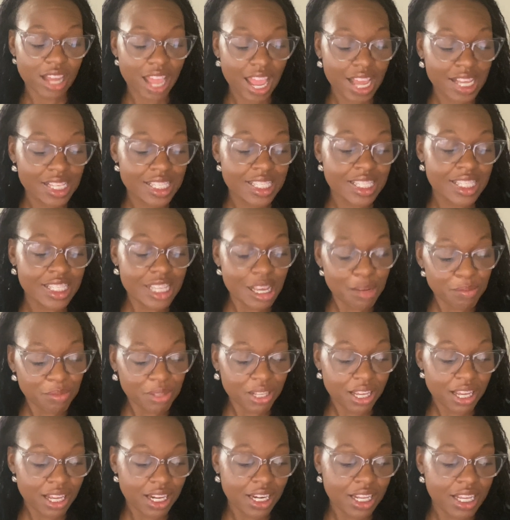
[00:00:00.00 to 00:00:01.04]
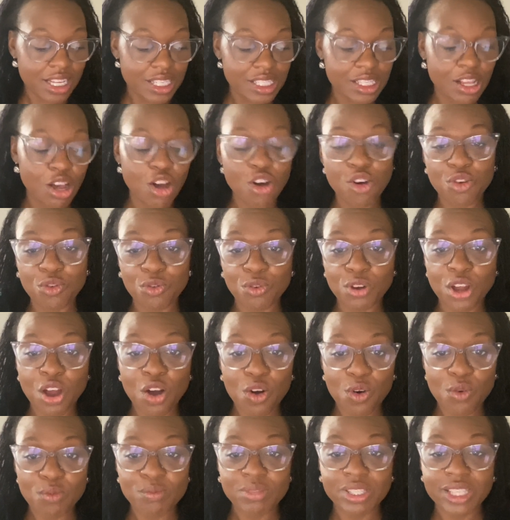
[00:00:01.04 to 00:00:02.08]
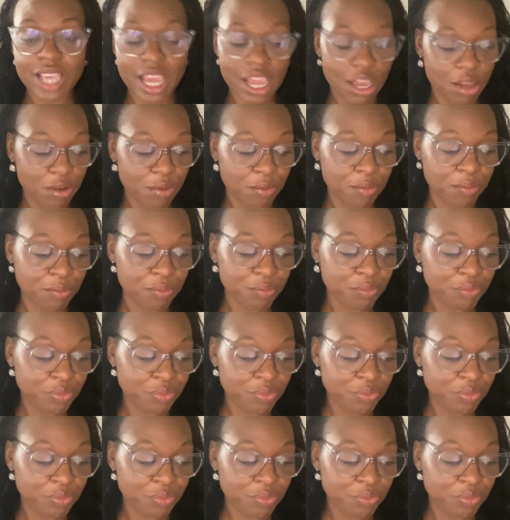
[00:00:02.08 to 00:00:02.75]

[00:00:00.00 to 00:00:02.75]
except in his own hometown,